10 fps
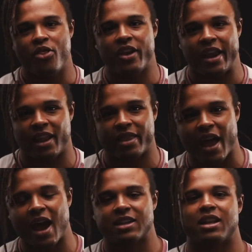The
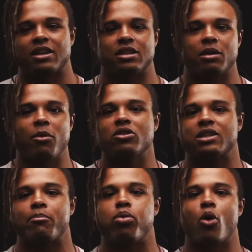last lesson, the
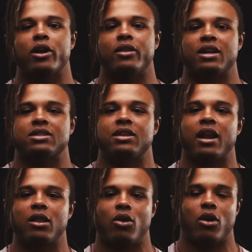most important lesson
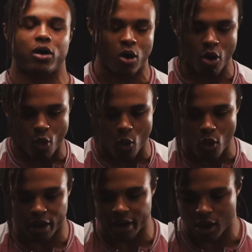that I learned while
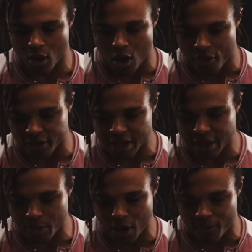working here on the
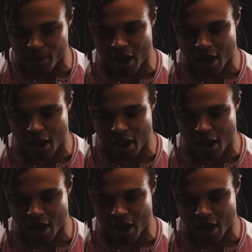Daily Bread